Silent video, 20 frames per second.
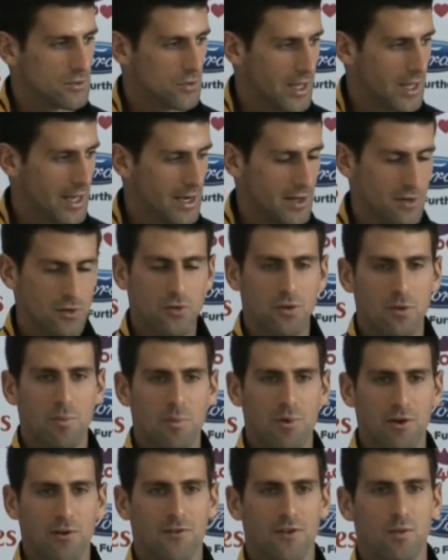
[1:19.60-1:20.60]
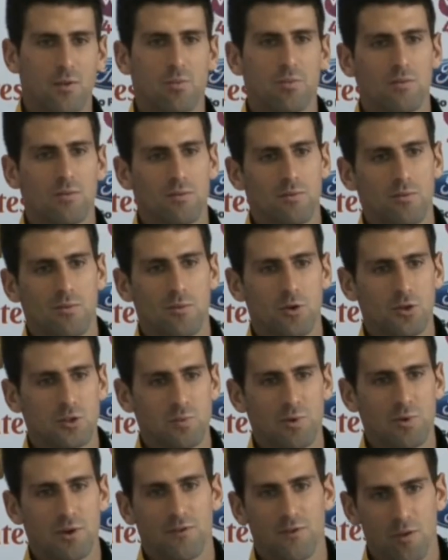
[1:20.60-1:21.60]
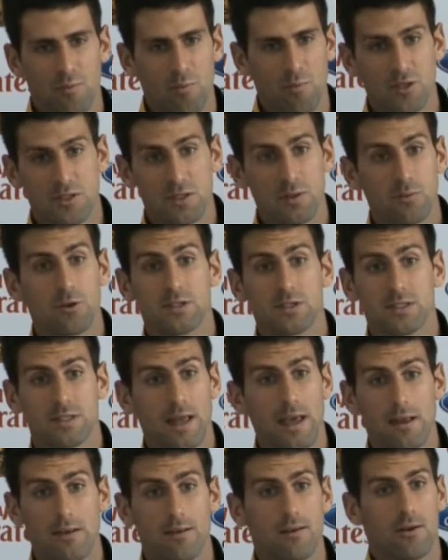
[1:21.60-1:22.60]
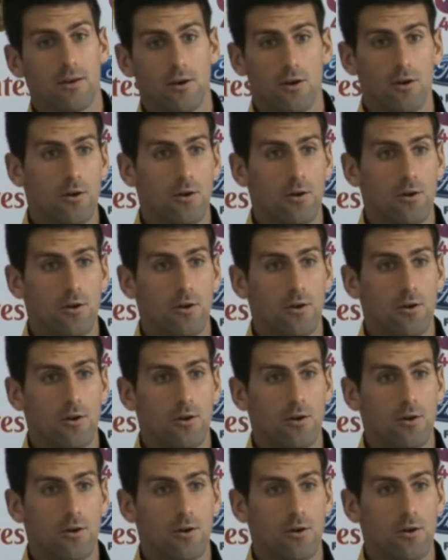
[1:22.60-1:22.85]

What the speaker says: get it to the most perfect possible state,